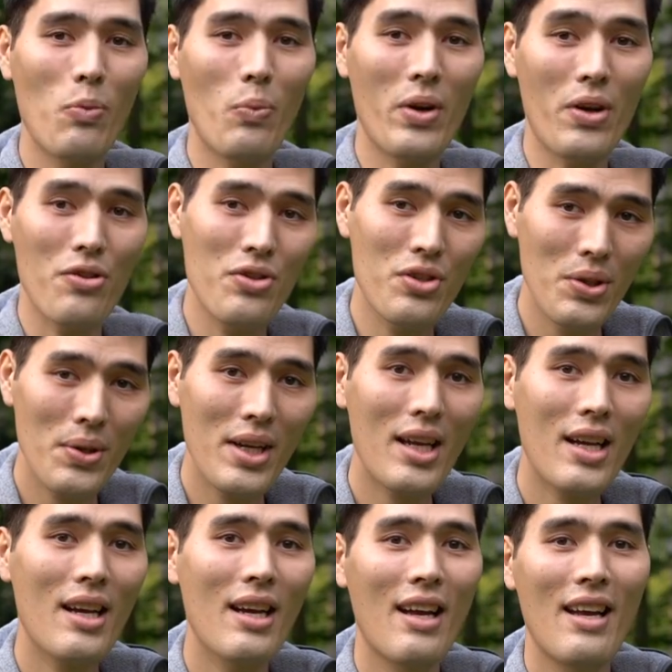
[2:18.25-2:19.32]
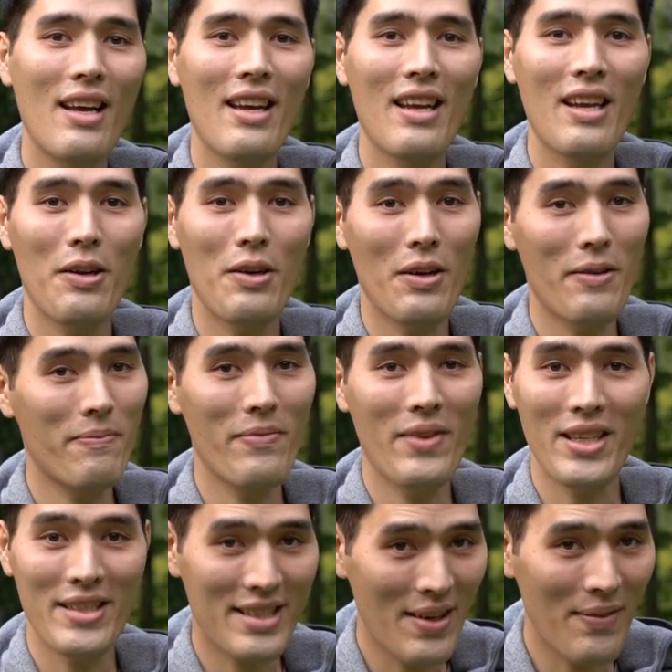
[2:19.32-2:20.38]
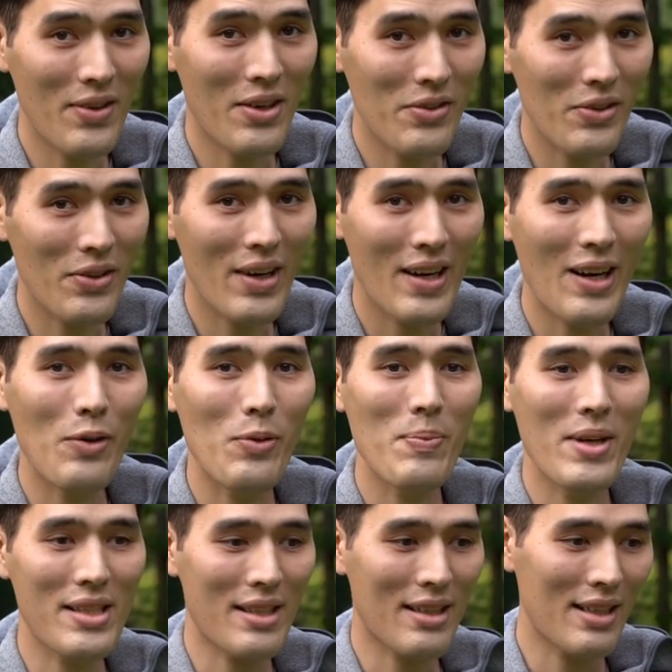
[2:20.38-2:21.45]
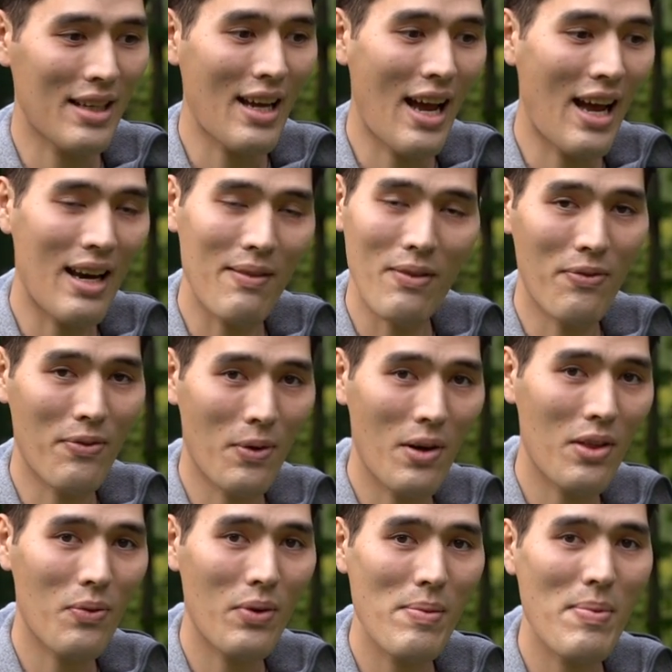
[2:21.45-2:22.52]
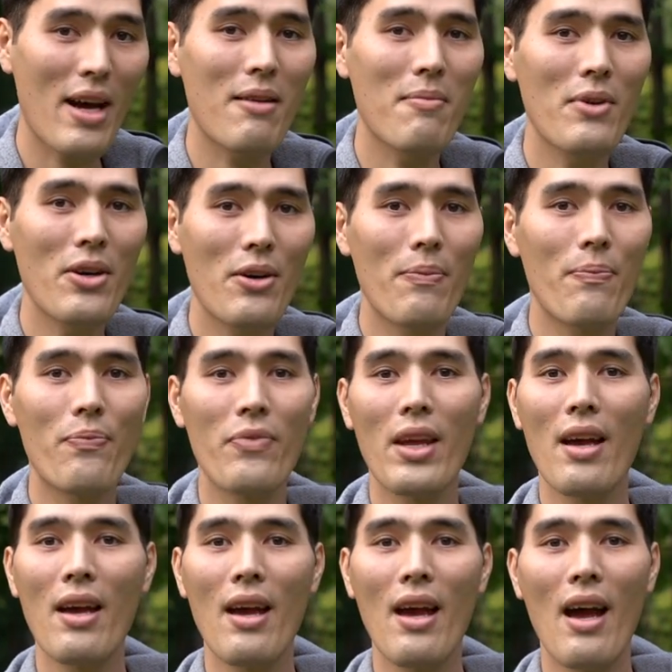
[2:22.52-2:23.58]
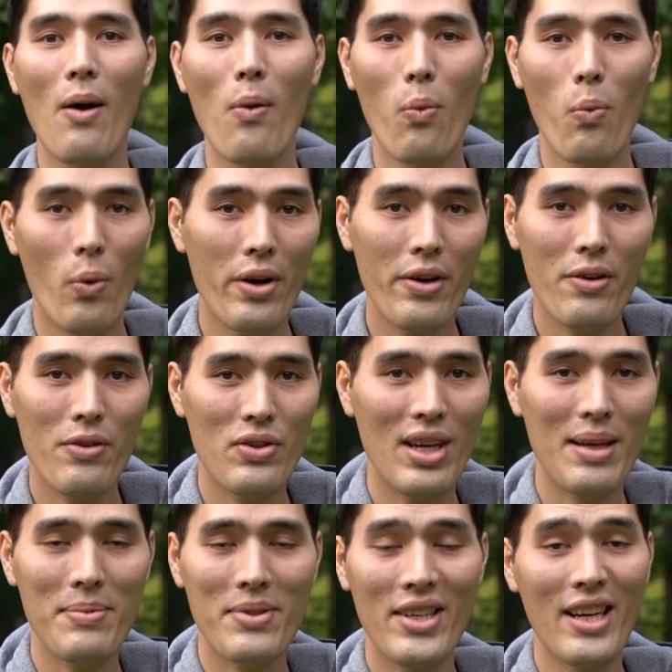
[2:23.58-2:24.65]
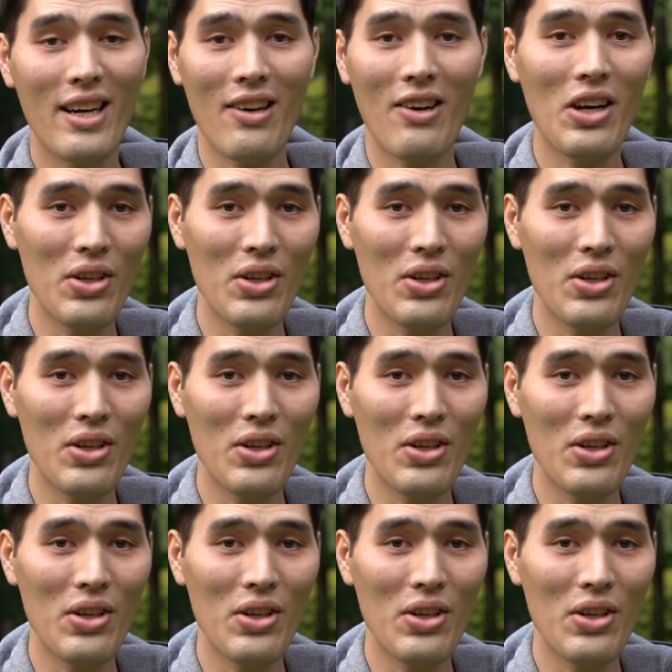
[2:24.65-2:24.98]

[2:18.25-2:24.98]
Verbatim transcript: when you're shooting you know, a 700 grain arrow basically out of a 43 pound bow, what are your drops like?